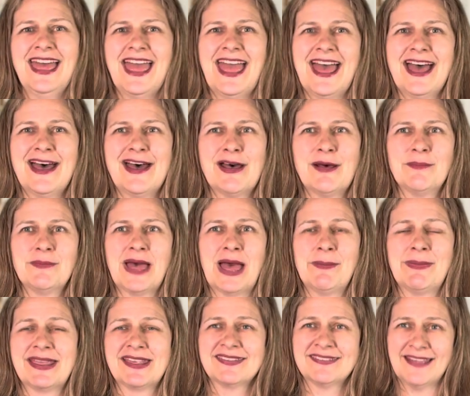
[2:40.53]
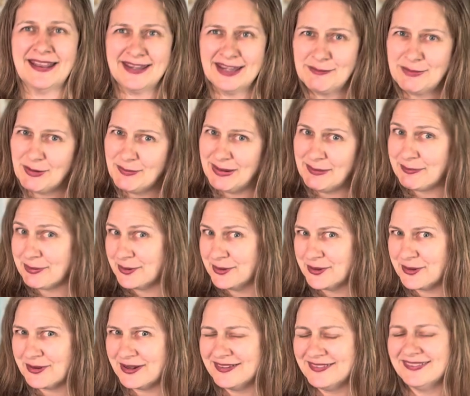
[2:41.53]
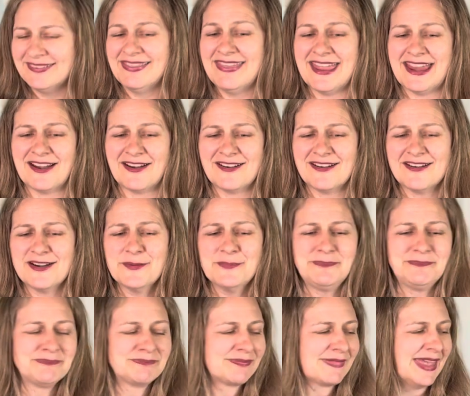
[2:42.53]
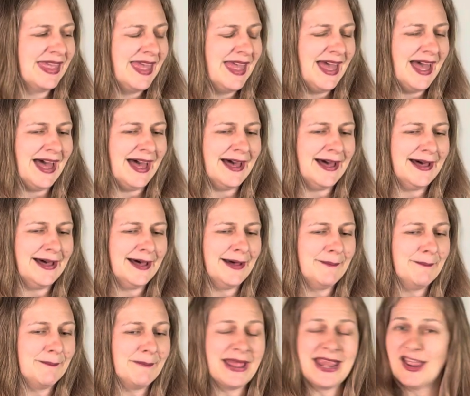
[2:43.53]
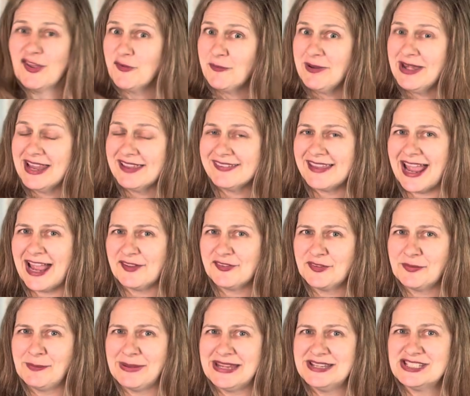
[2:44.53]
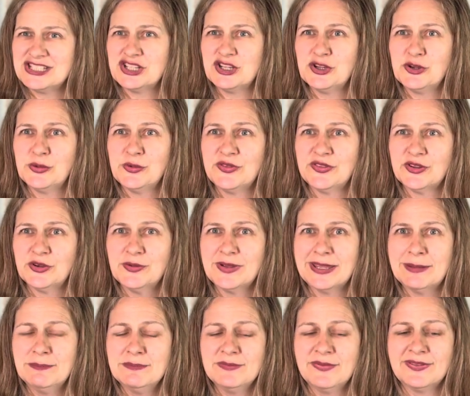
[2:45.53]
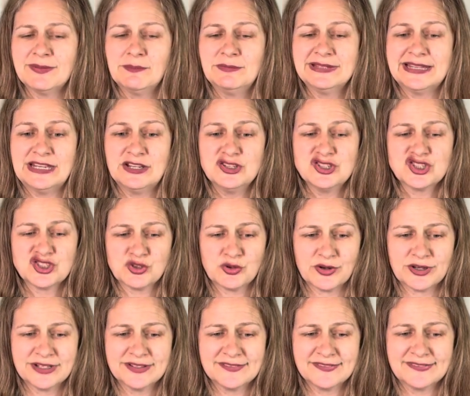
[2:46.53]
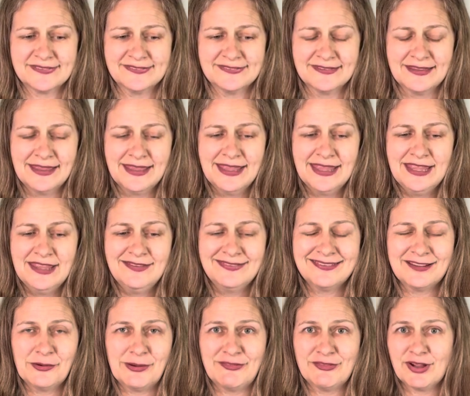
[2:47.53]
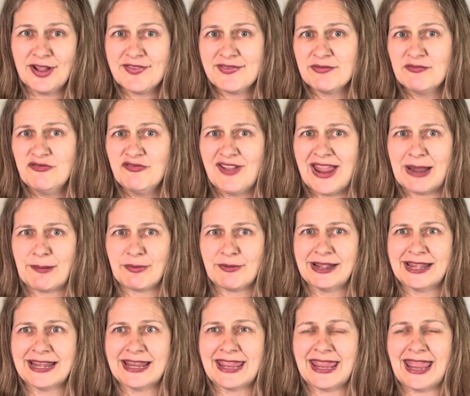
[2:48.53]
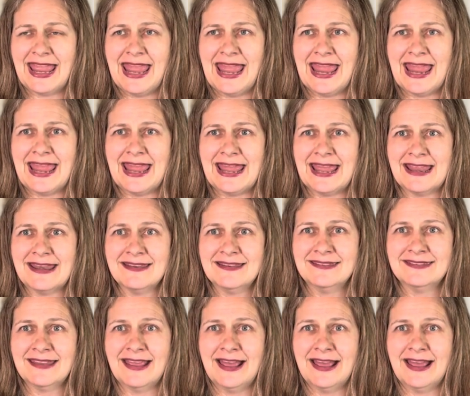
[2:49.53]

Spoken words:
I'm excited about my progress there. My husband has asked me to sew him some linen shorts. So I've got some fabric and